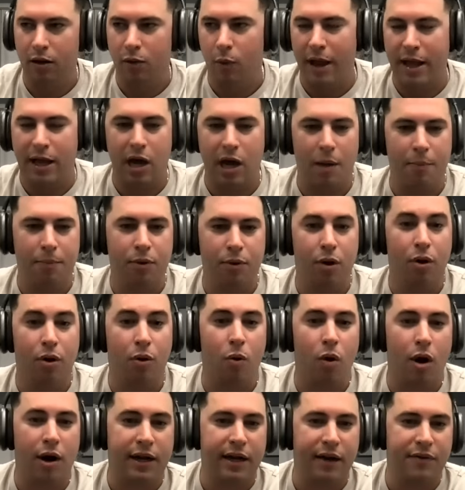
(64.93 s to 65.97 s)
wake up, go
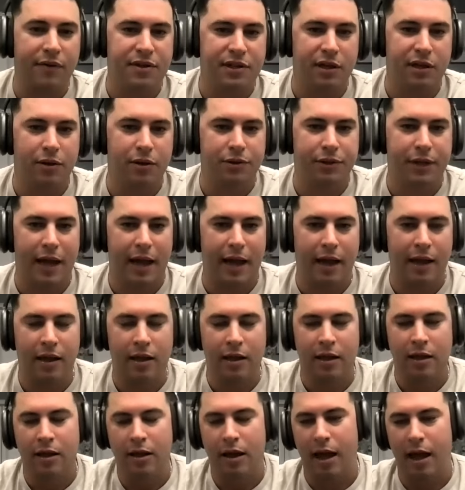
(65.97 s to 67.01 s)
to work every single day
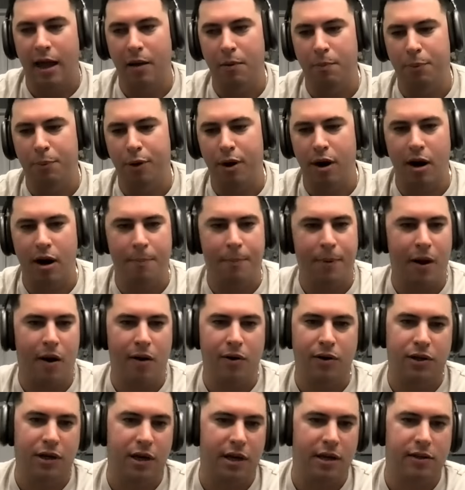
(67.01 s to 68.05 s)
and put on a
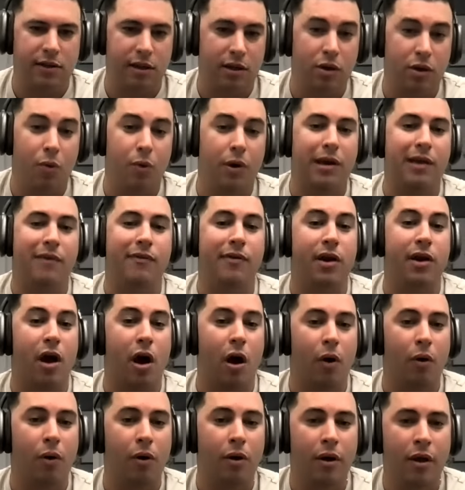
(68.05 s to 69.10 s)
pair of jeans and you wouldn't even
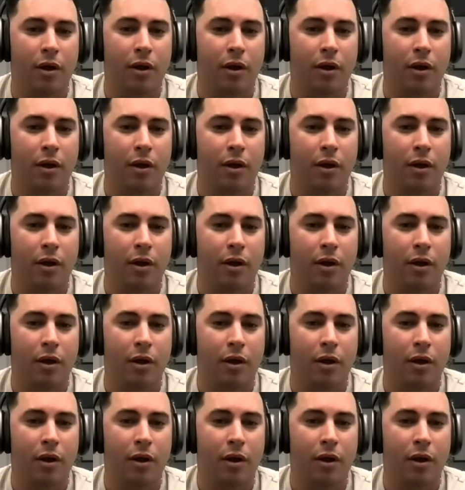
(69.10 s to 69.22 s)
know.